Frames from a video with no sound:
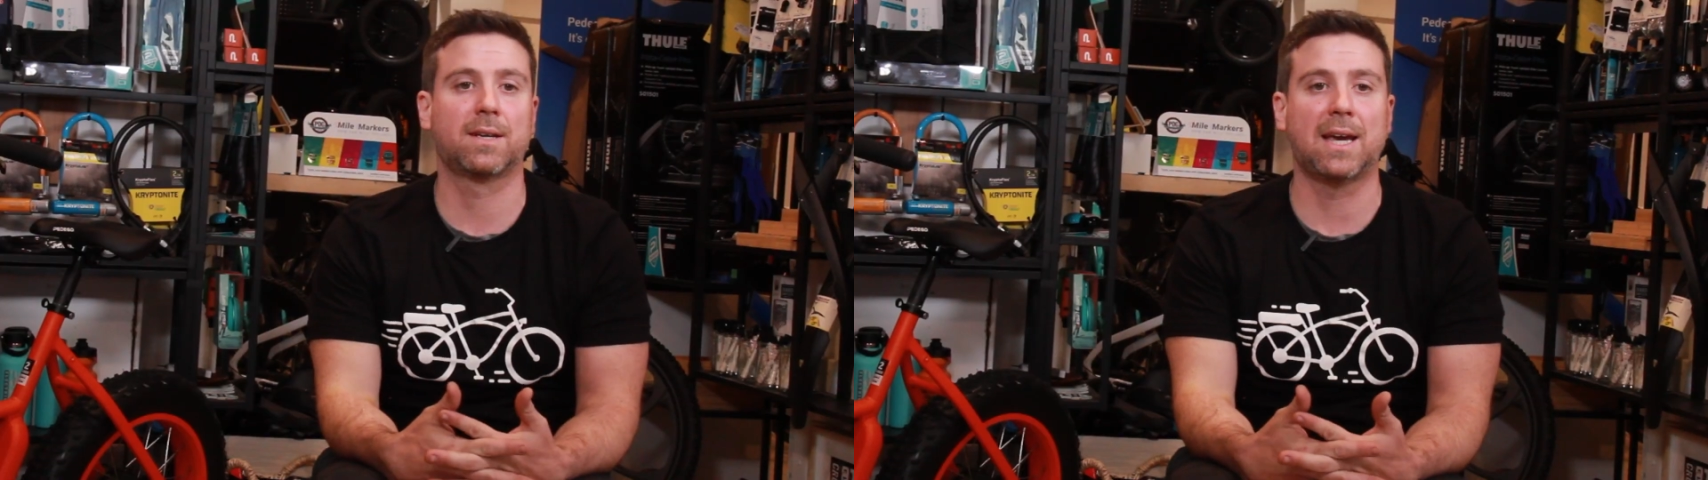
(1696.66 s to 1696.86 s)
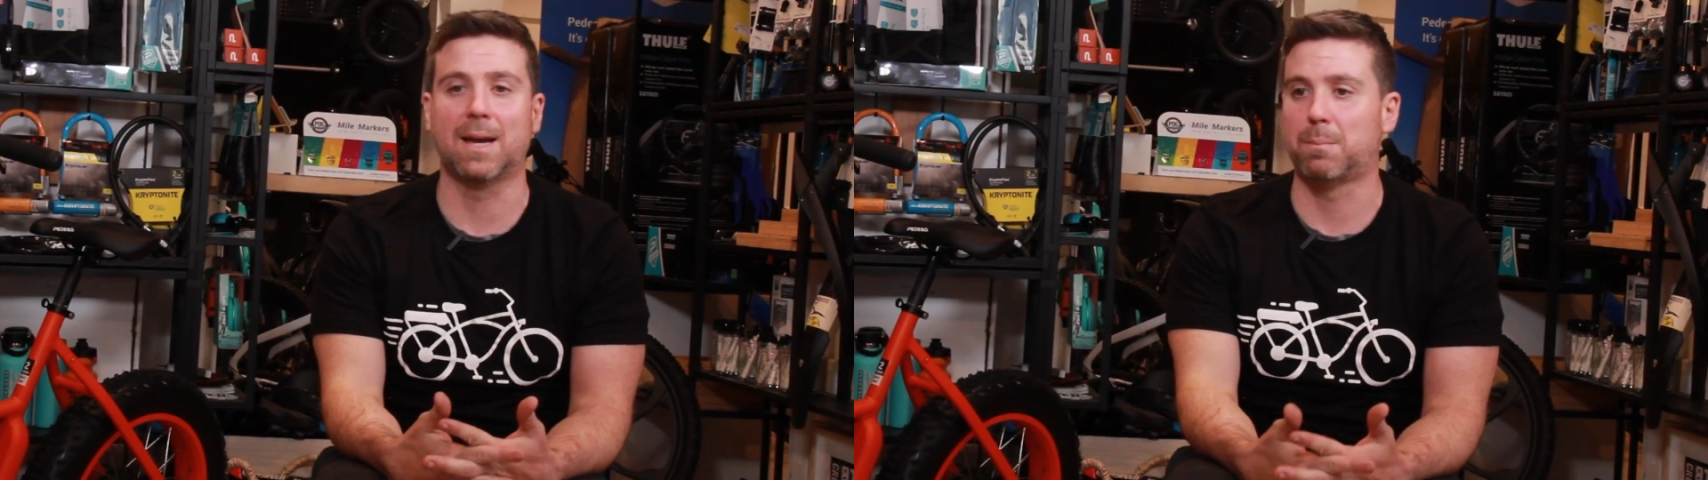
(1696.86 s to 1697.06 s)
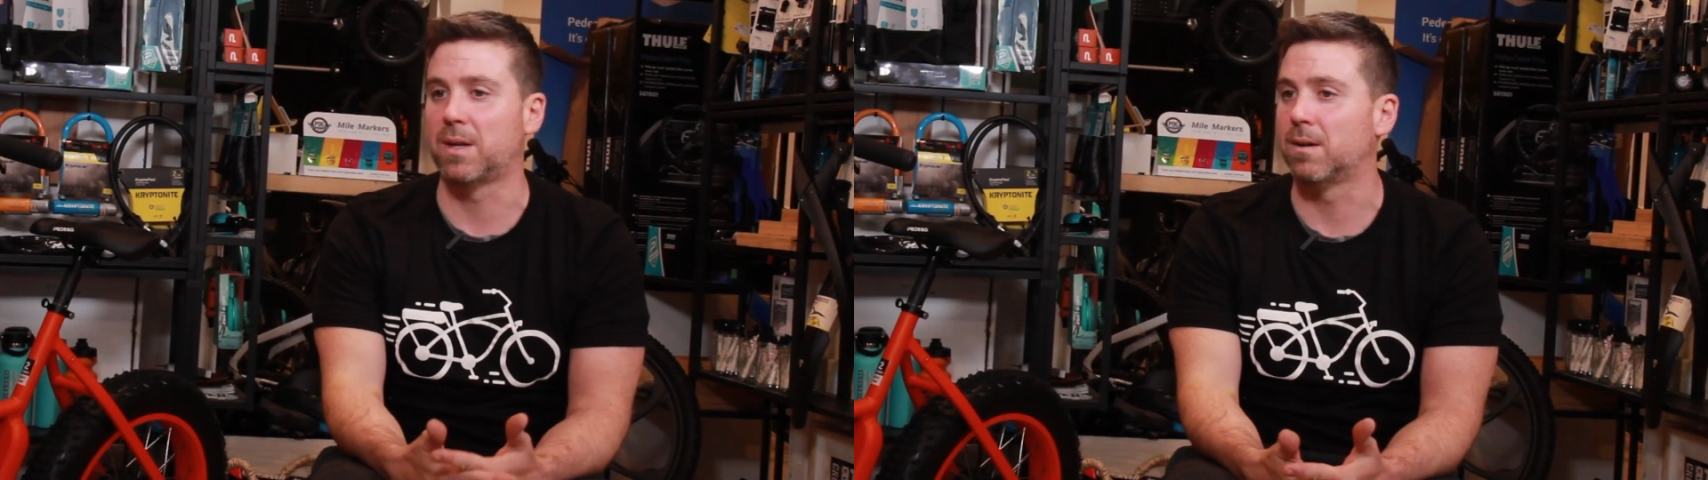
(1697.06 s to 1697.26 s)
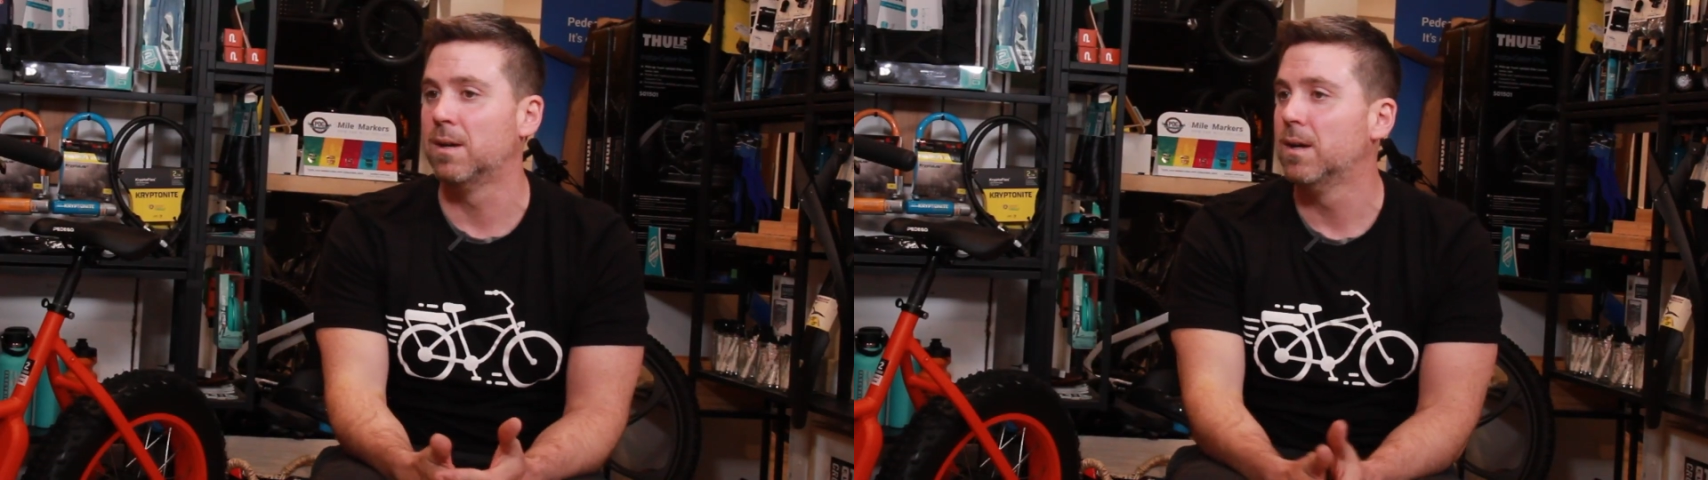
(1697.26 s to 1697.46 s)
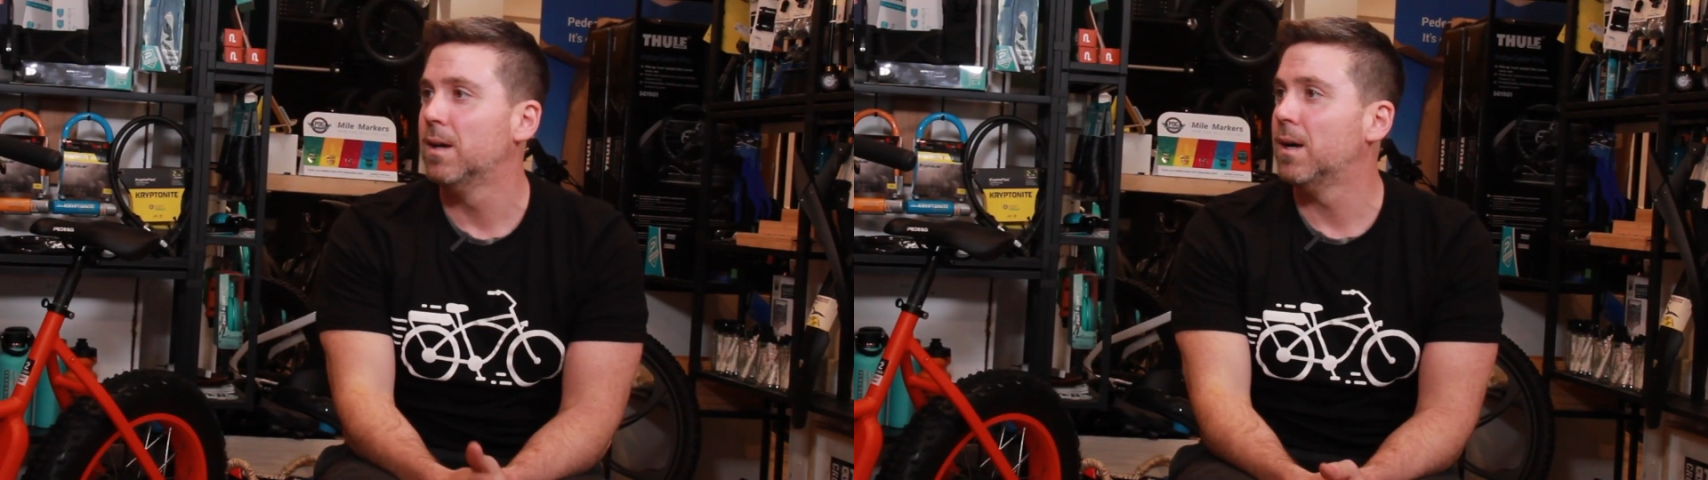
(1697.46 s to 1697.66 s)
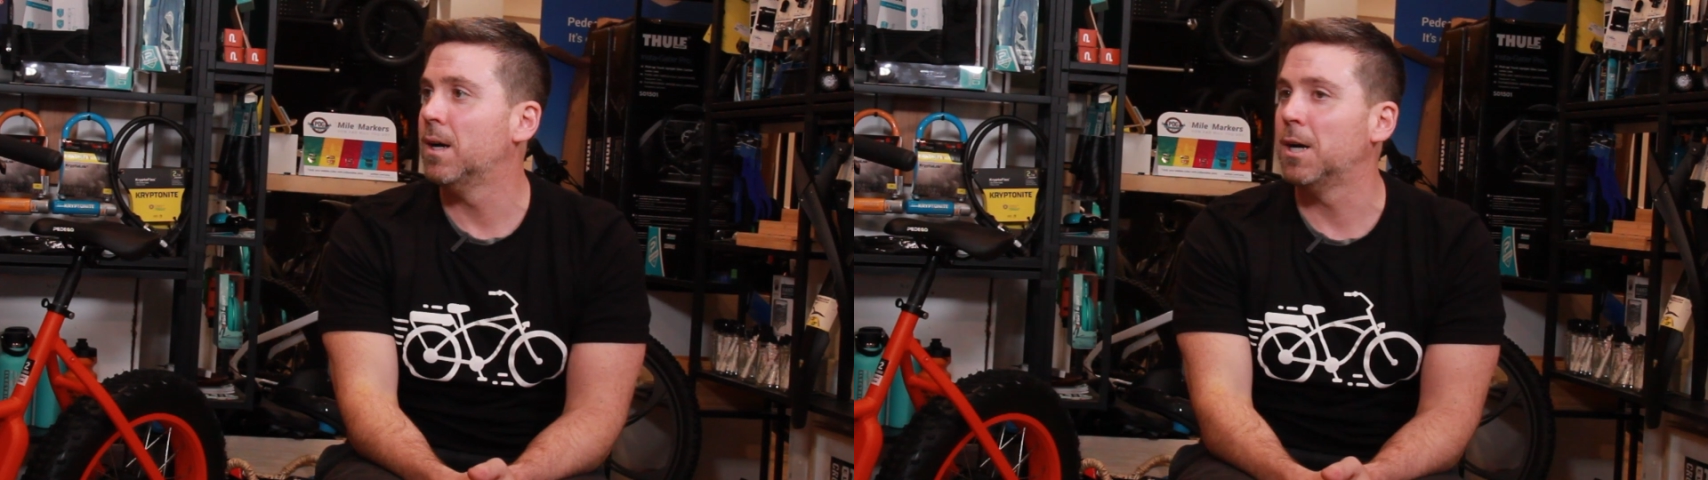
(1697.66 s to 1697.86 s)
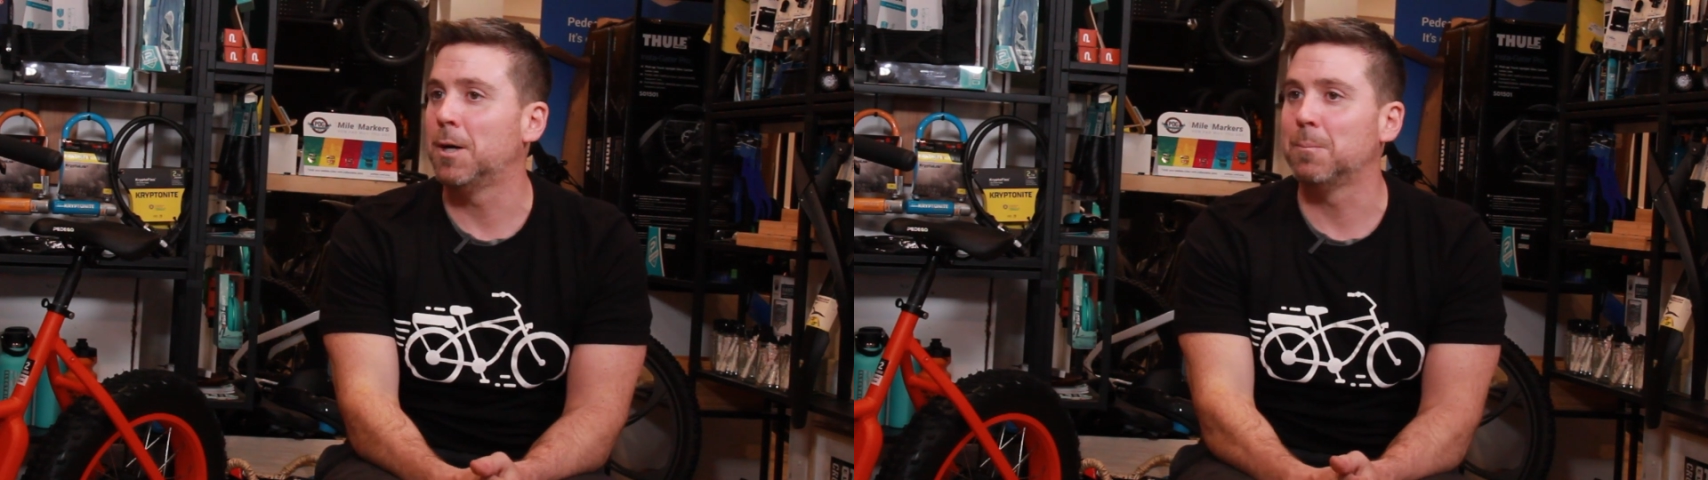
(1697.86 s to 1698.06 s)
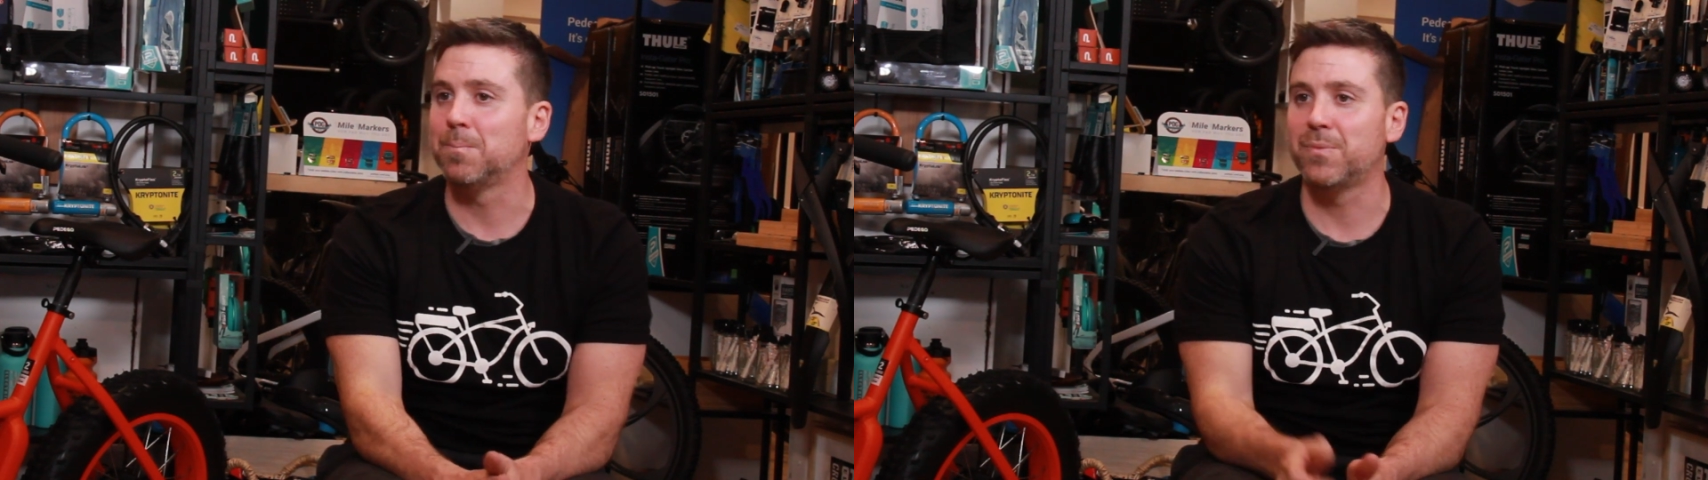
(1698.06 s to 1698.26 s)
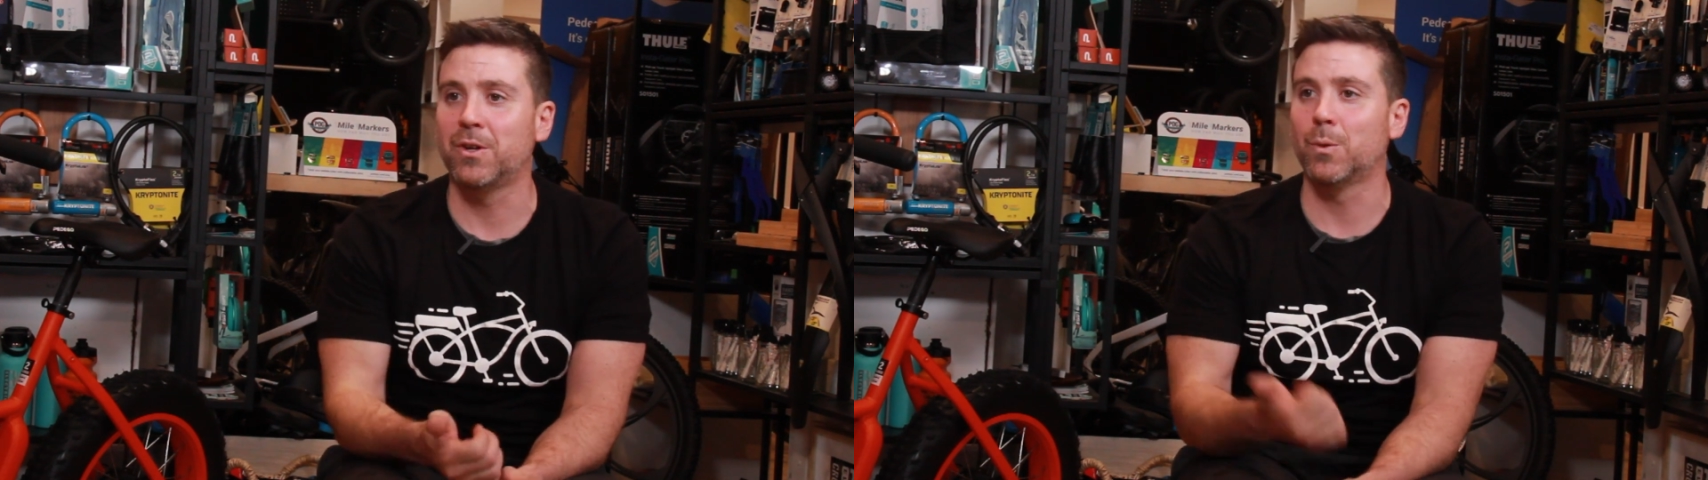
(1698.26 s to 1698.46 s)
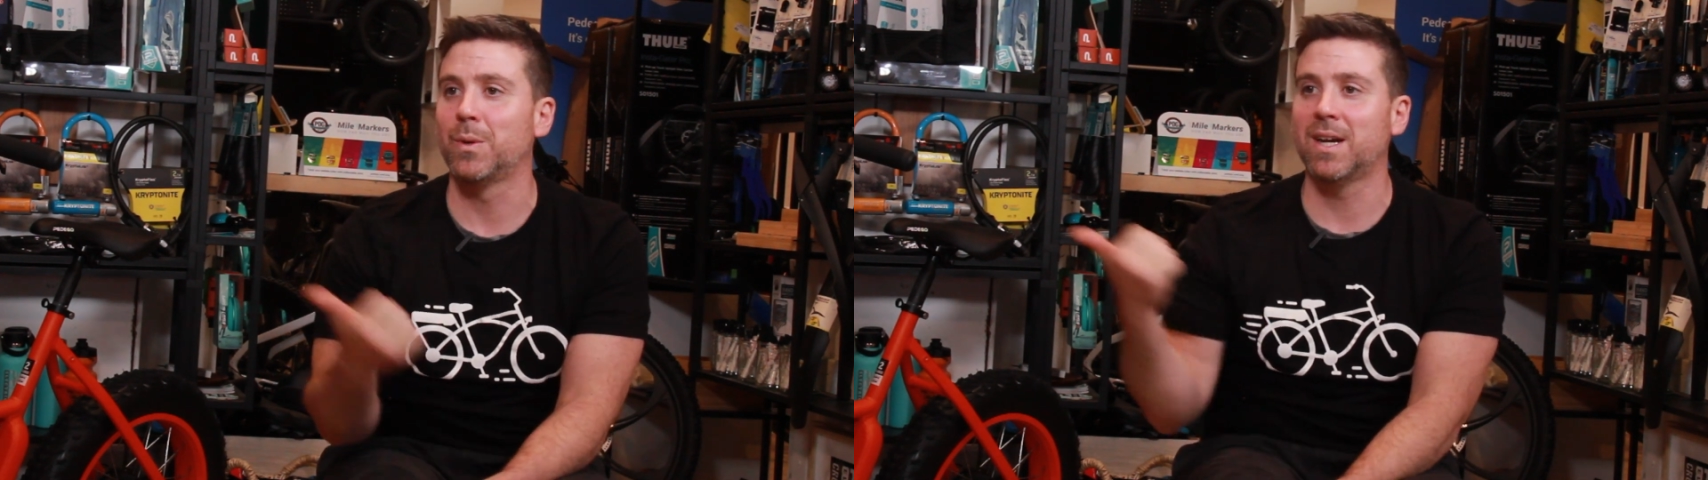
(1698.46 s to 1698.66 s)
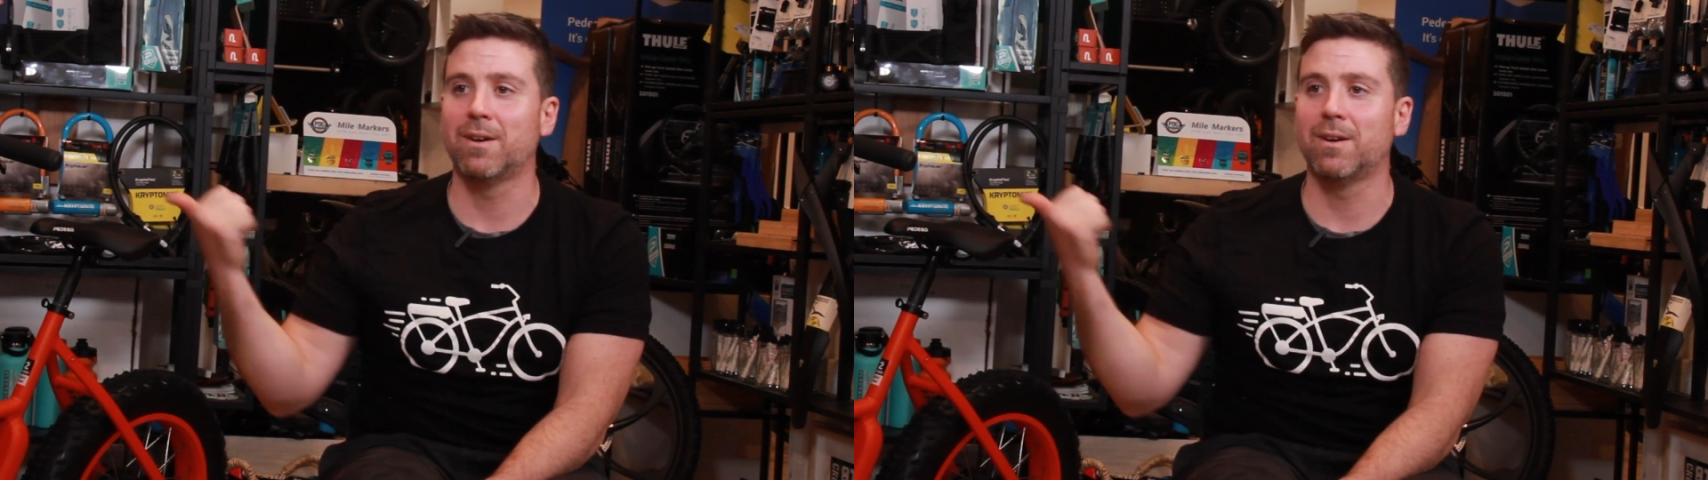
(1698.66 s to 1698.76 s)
camping, we